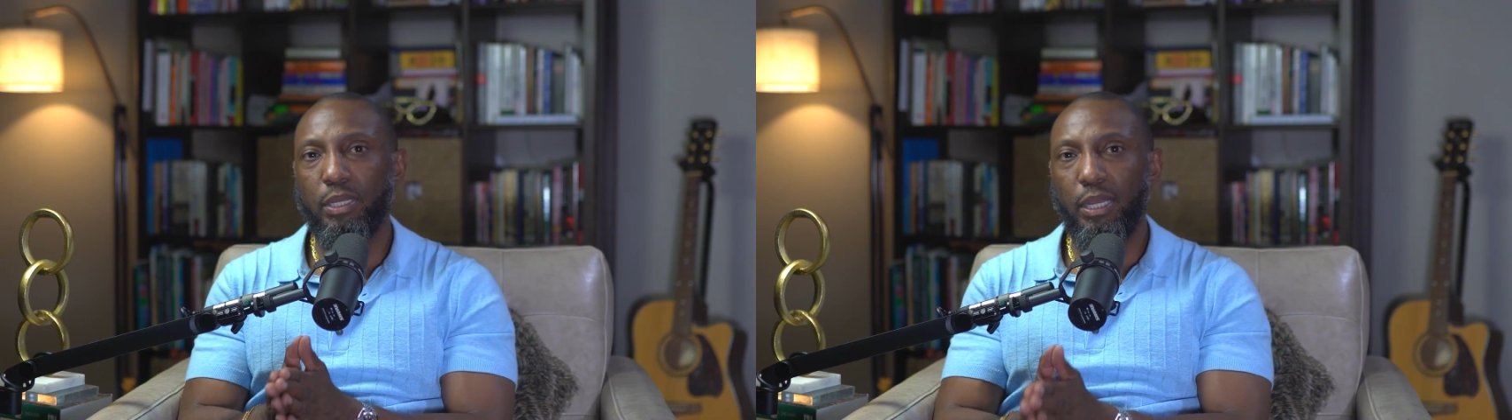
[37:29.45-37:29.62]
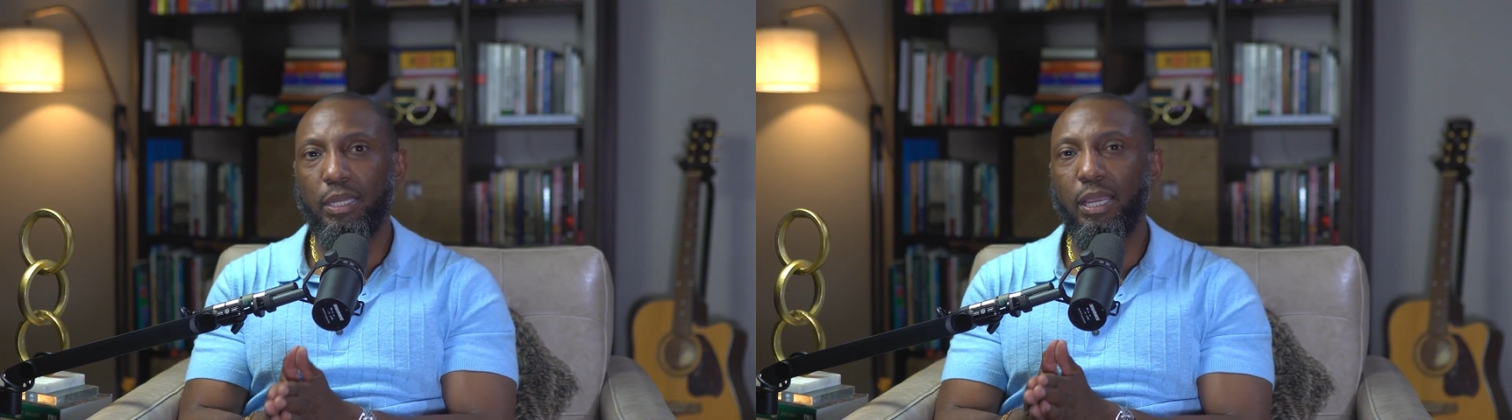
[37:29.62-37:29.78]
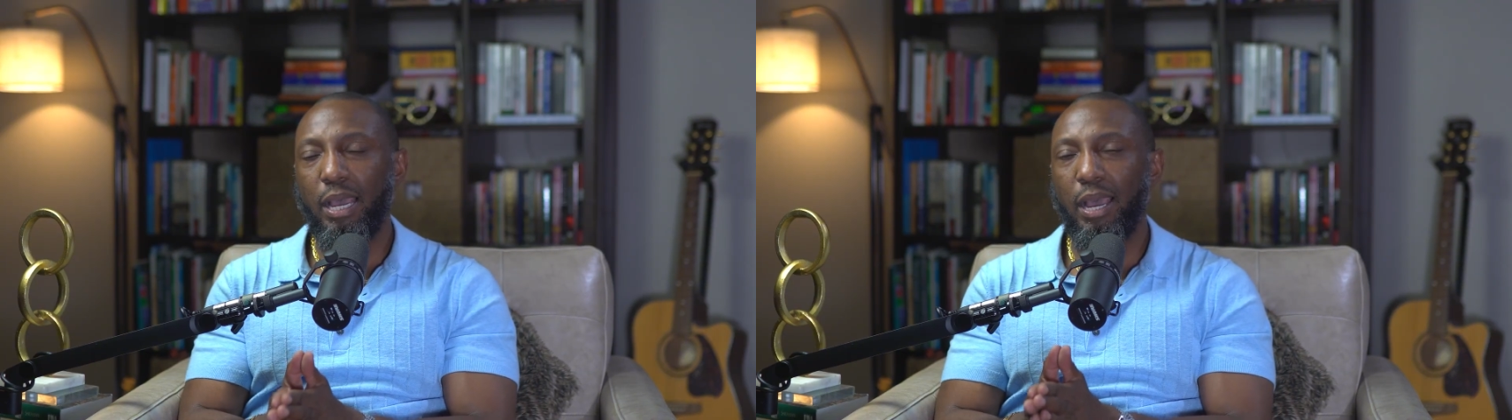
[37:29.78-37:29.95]

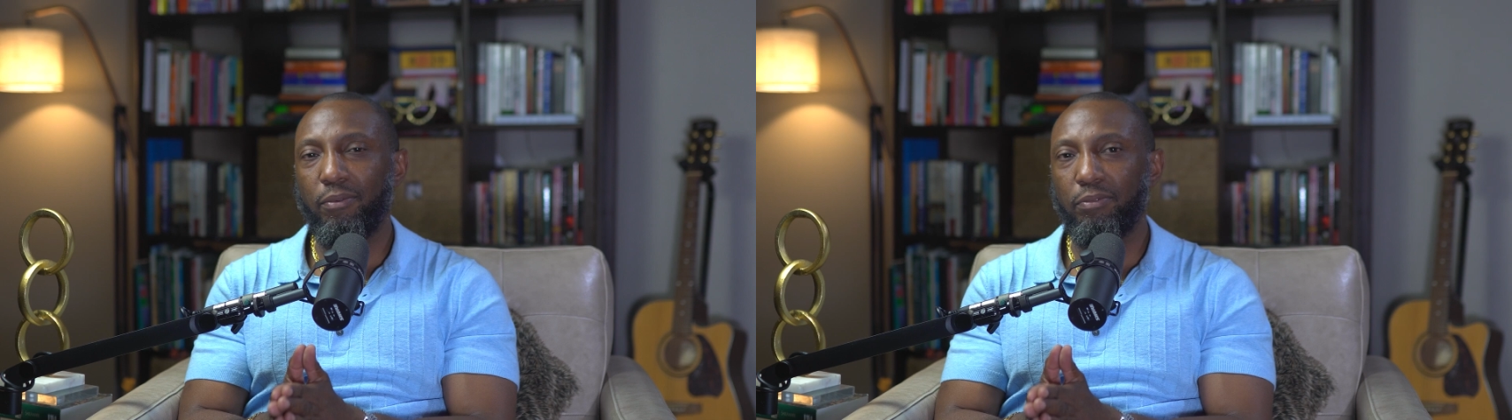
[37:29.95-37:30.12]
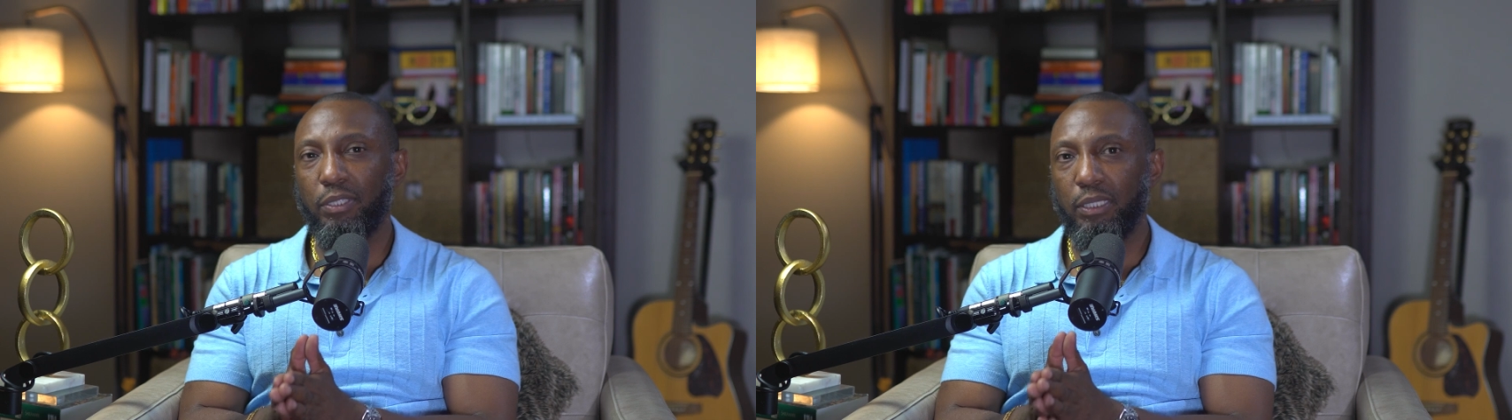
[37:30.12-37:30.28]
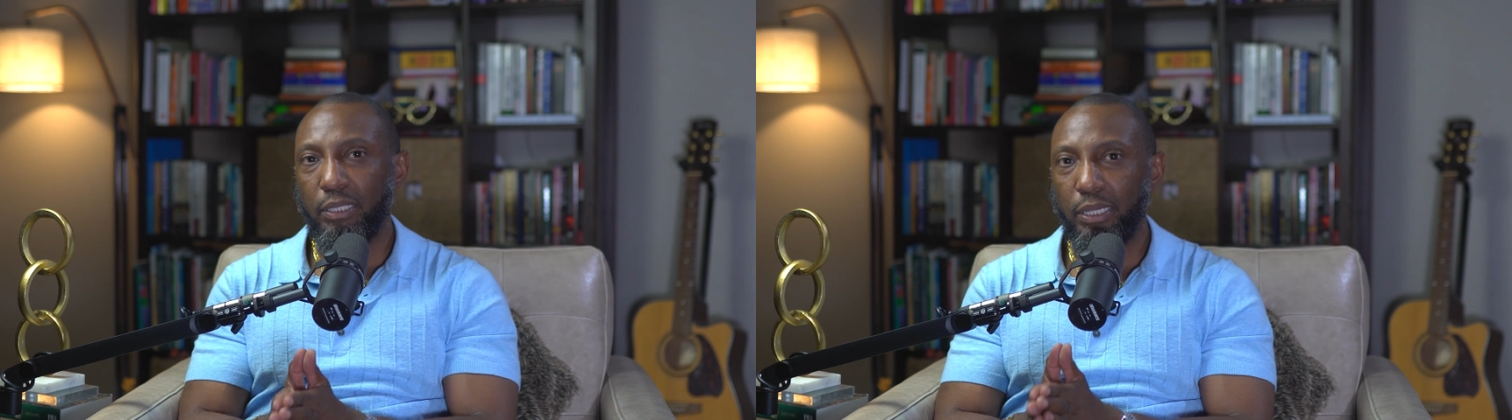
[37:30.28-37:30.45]
that they have
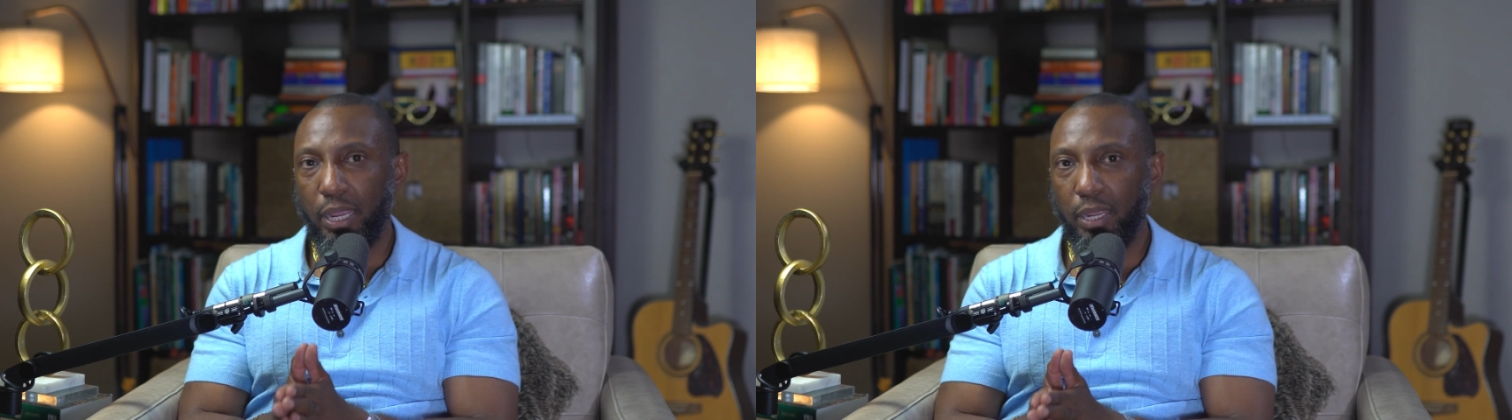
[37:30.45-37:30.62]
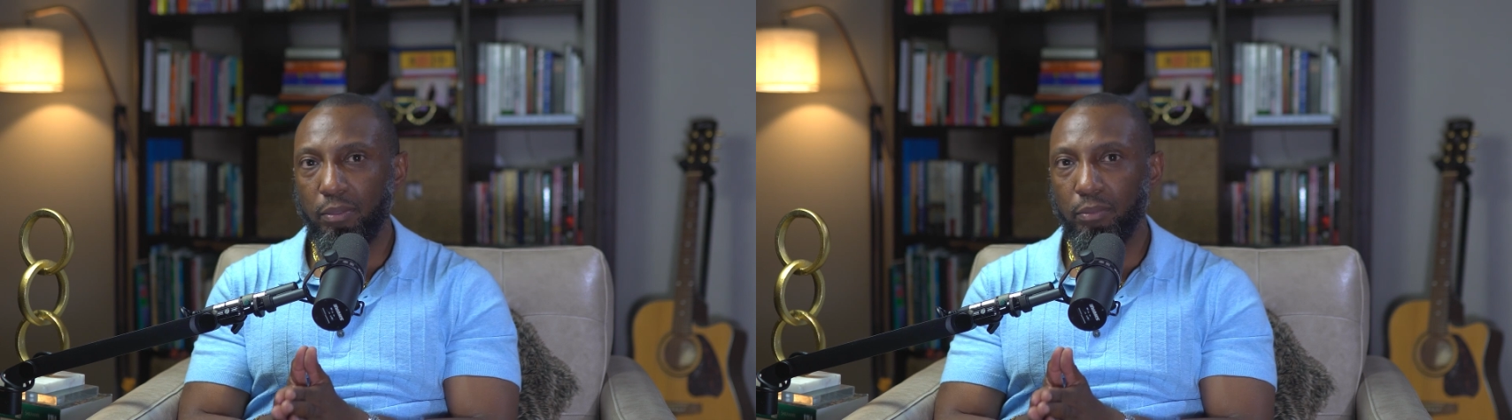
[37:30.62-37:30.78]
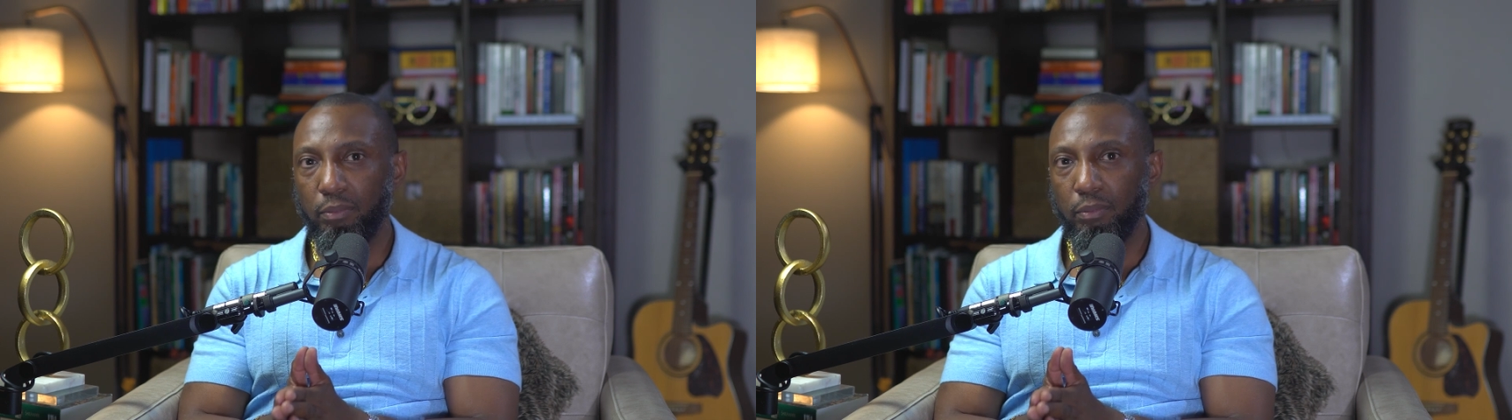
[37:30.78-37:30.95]
today